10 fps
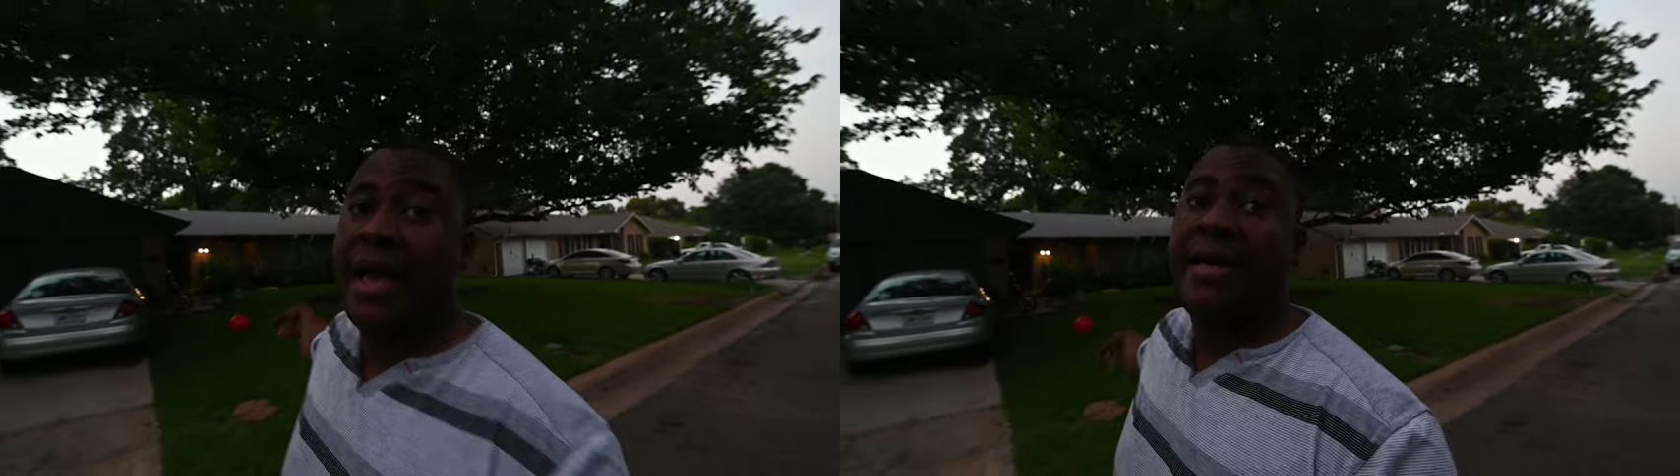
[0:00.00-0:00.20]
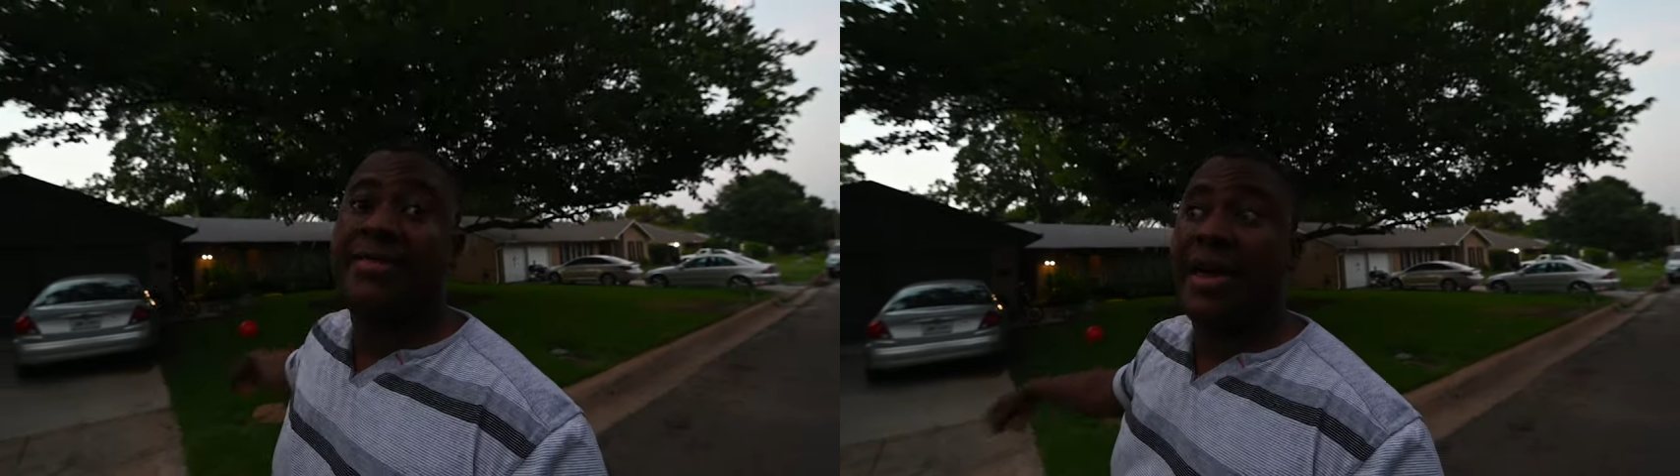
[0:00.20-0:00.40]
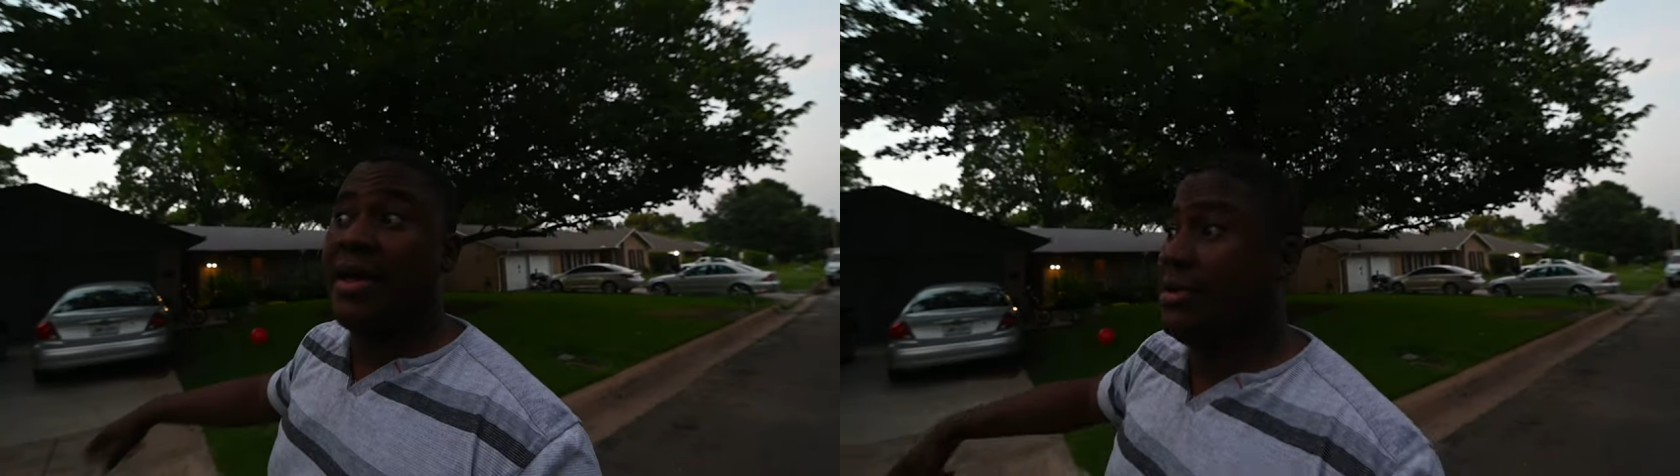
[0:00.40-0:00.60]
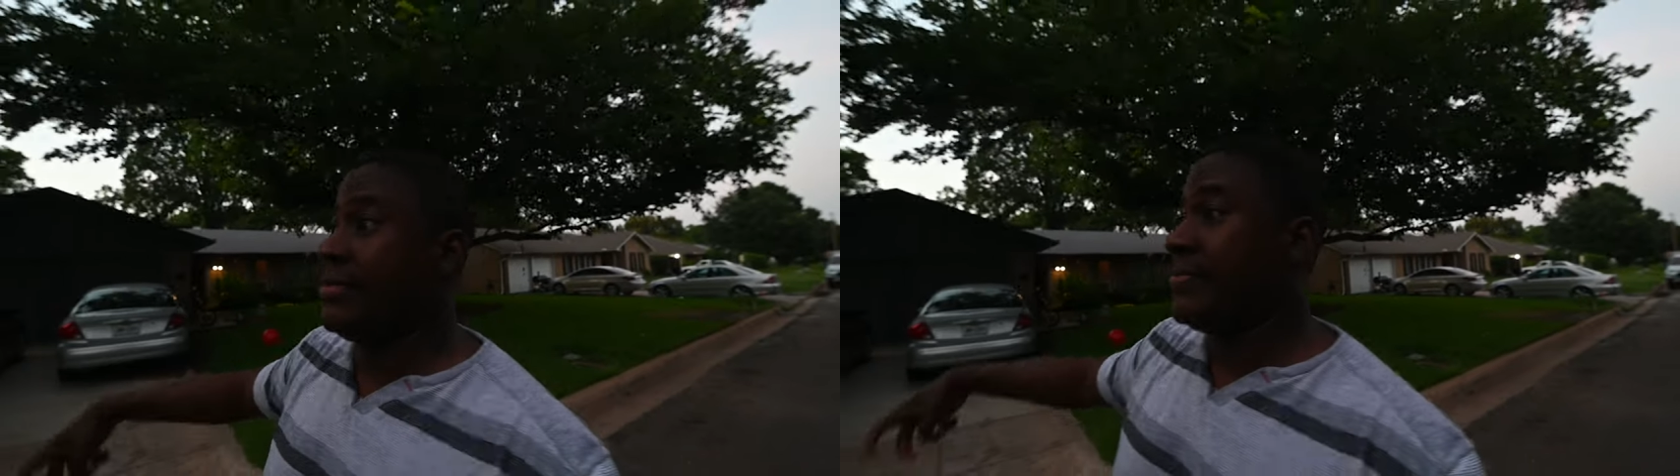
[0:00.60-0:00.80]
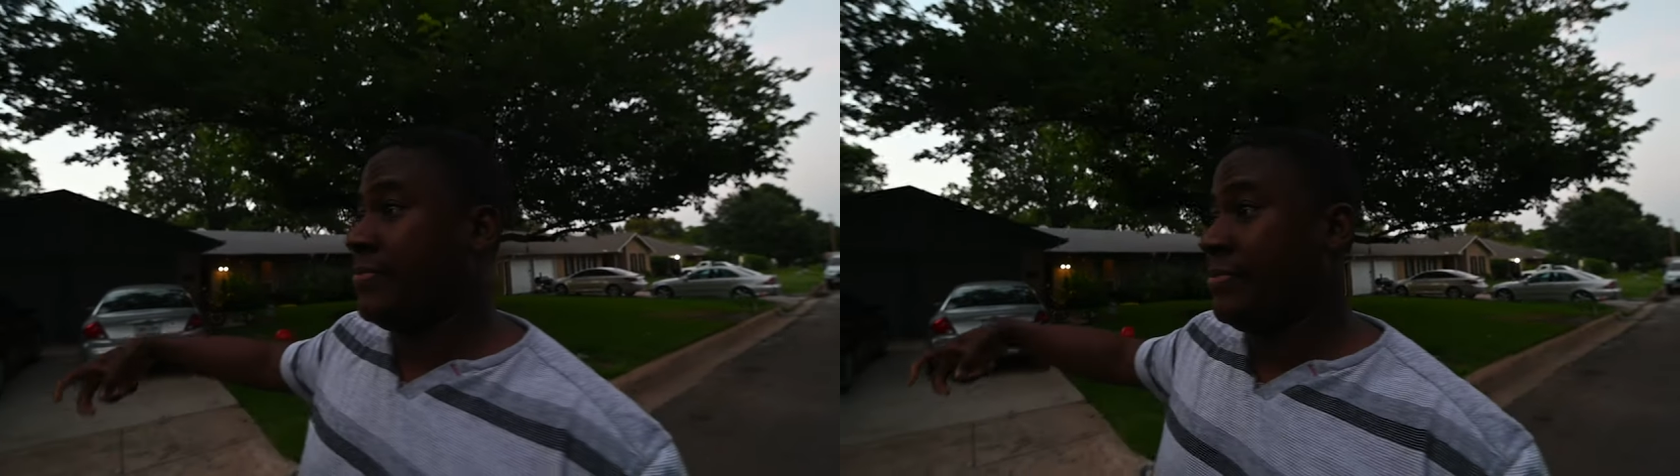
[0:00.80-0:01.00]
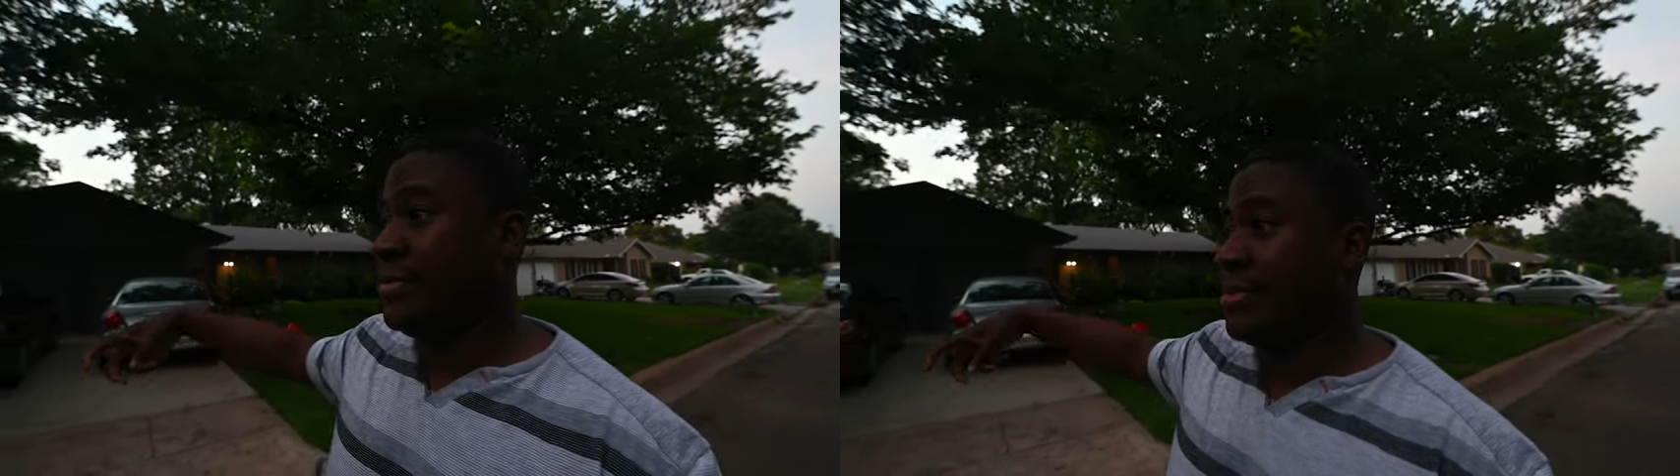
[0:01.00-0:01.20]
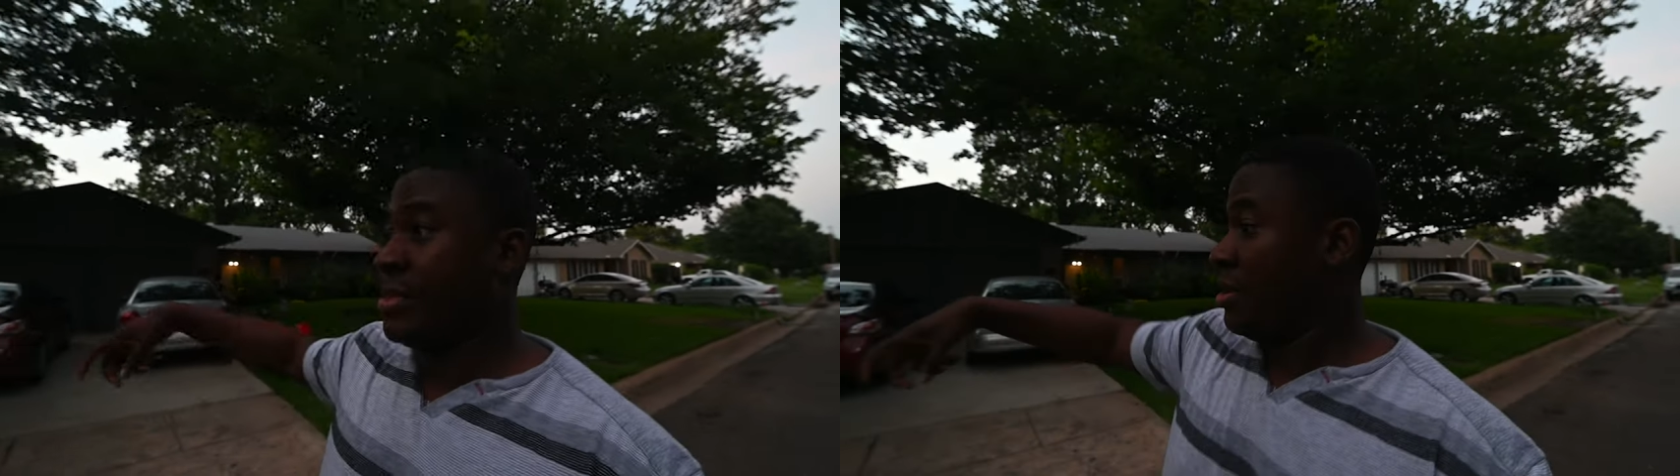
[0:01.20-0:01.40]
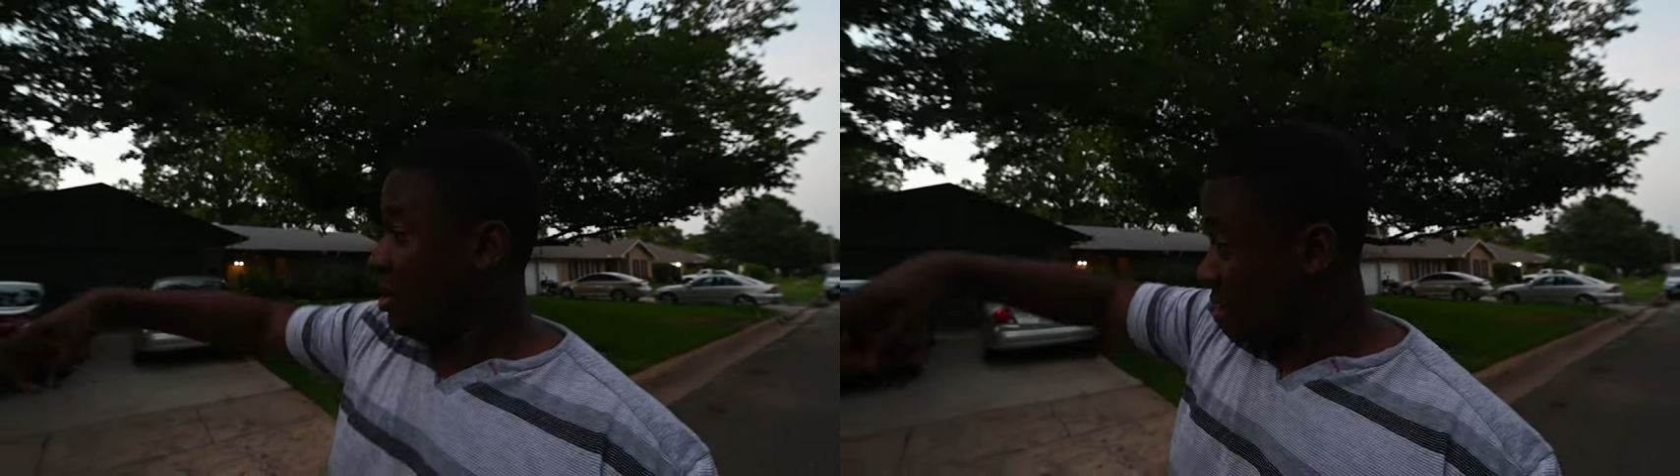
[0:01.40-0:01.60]
and then
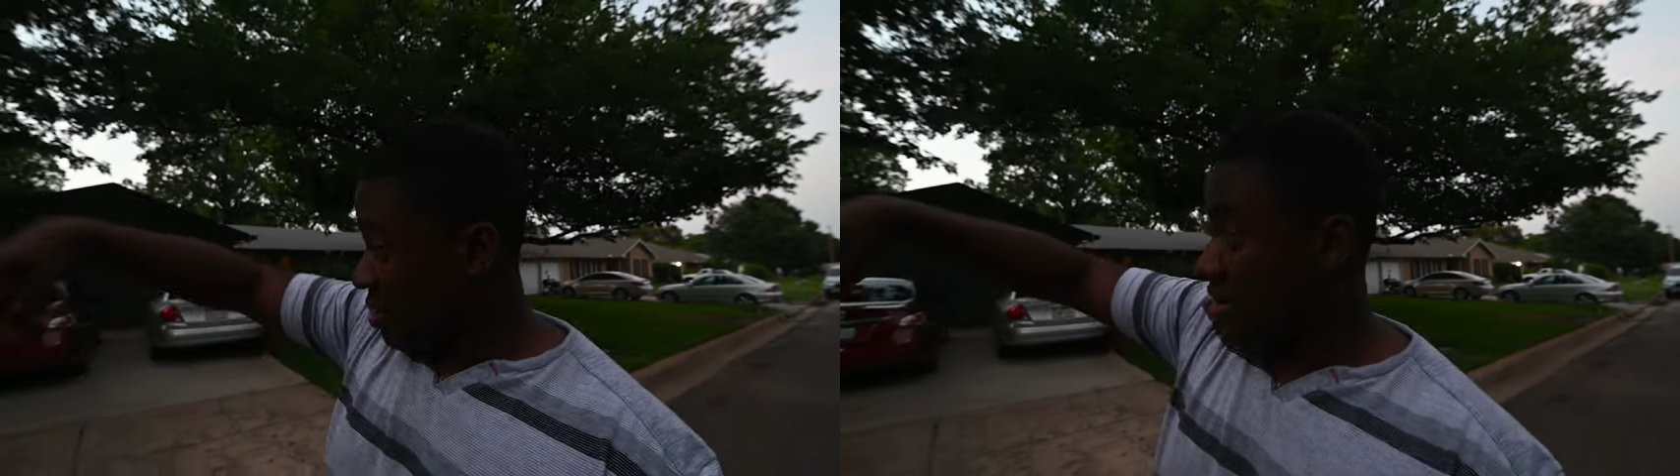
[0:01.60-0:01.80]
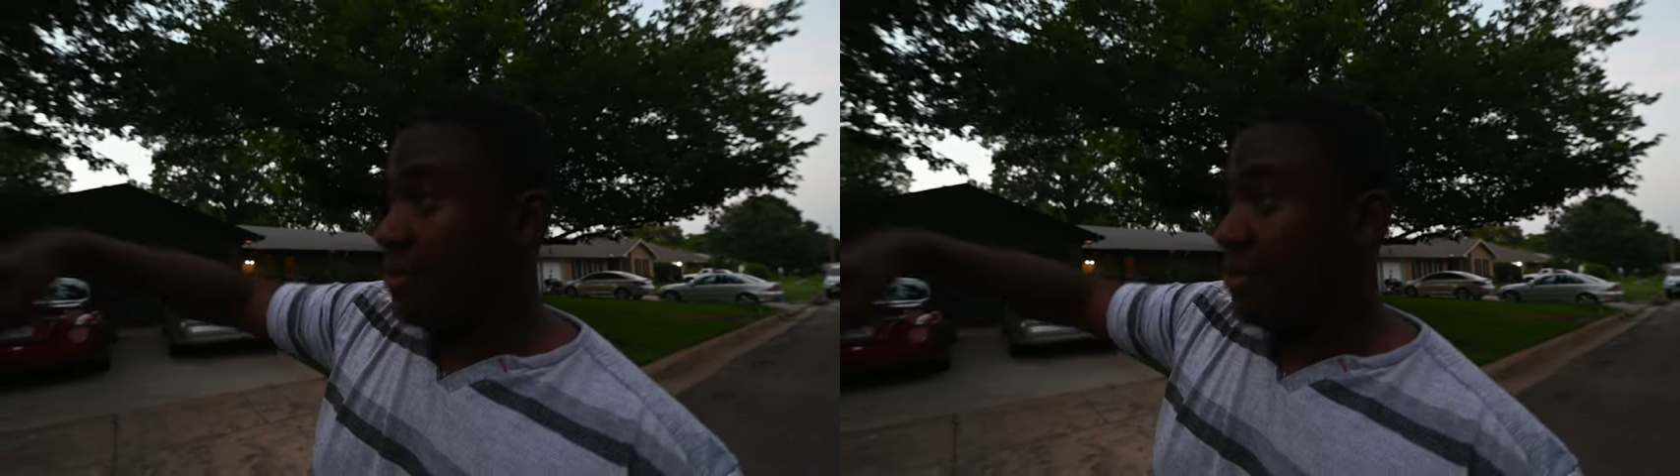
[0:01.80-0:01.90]
look